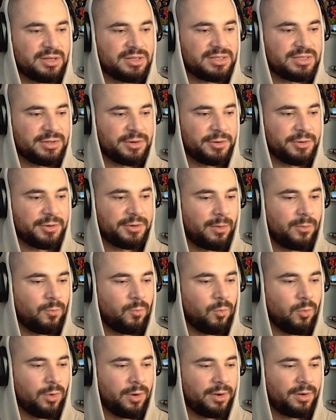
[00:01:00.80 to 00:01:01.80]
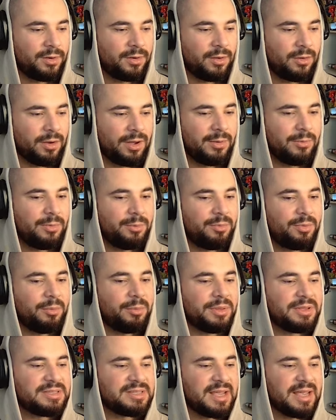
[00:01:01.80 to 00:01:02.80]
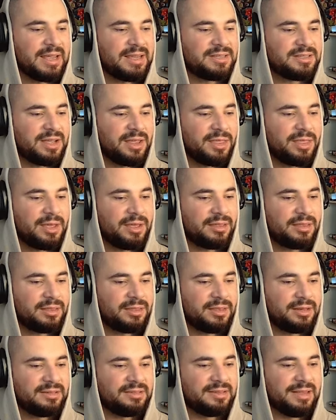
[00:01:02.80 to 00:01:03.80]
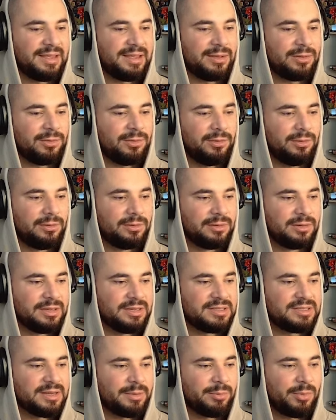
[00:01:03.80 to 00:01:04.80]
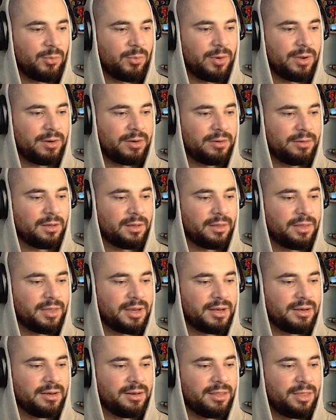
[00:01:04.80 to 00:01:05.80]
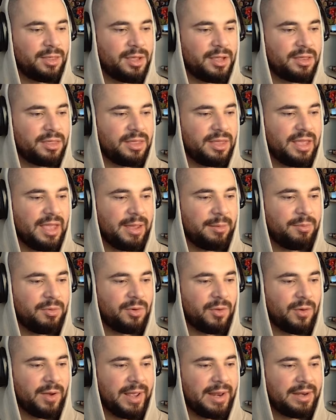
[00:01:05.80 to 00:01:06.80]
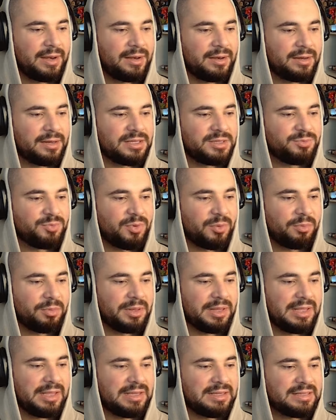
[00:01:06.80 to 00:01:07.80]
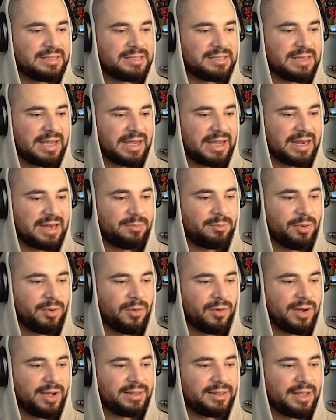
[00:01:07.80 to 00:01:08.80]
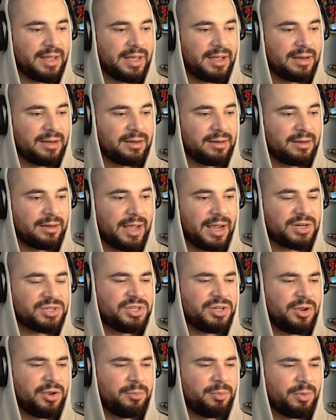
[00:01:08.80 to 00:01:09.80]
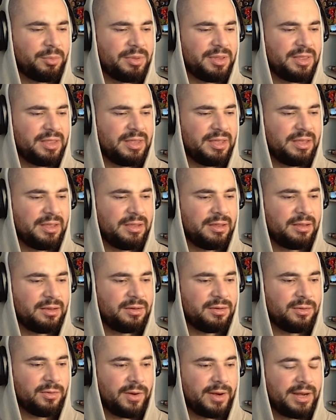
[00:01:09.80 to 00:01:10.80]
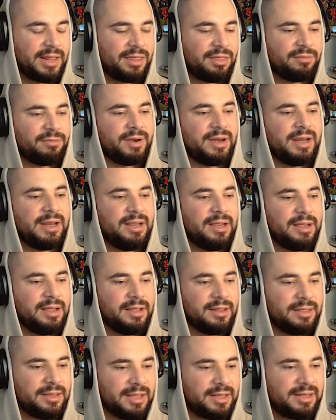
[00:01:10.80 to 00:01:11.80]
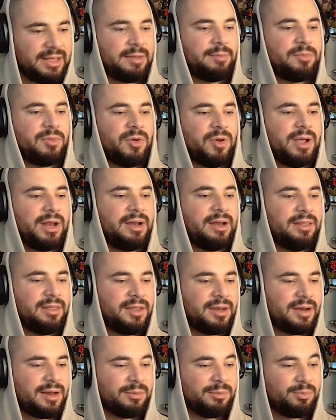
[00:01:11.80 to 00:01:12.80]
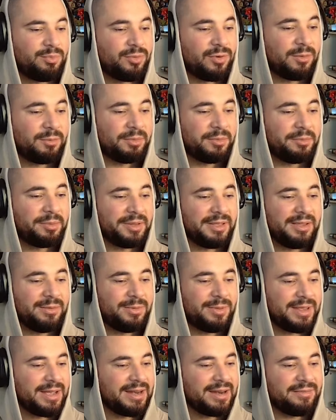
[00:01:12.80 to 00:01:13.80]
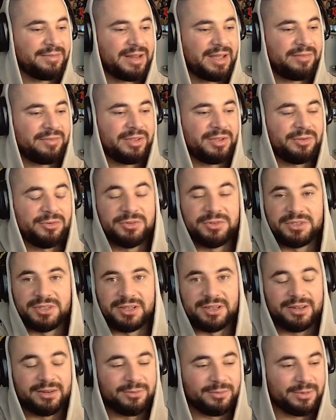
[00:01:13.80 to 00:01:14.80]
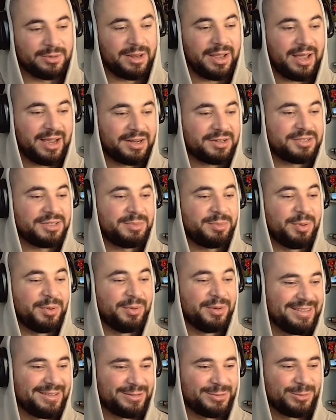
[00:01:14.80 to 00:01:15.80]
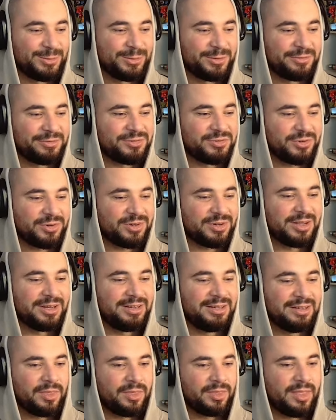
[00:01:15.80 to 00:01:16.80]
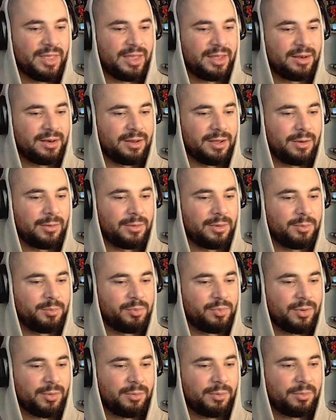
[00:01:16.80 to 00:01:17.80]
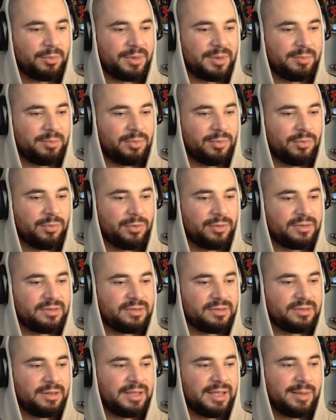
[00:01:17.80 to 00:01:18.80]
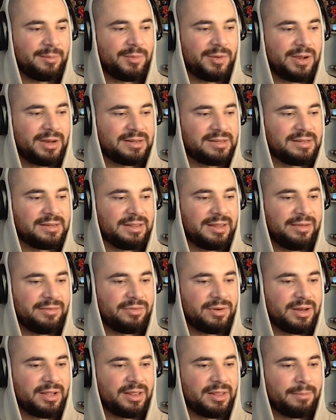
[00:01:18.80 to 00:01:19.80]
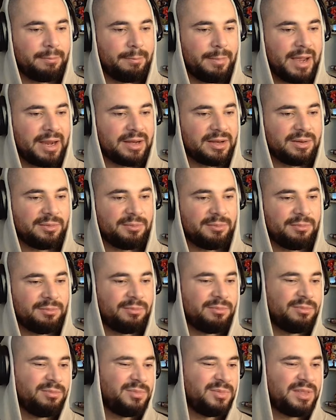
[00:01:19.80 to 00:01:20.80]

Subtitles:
So what I would probably say is I think that the Deagle is number 1. I then think the M9 is probably second behind that. Actually, no, probably the 93. Then the M9. Then I probably, without even having used it, would actually put the sawed-off shotgun. Then I would probably put the M1911 and the Magnum.